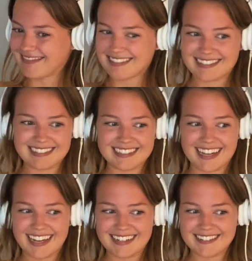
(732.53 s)

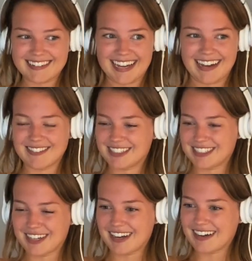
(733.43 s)
I don't have a
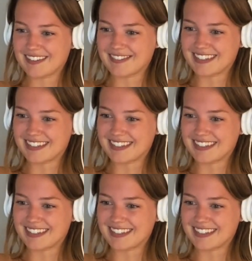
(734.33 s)
job.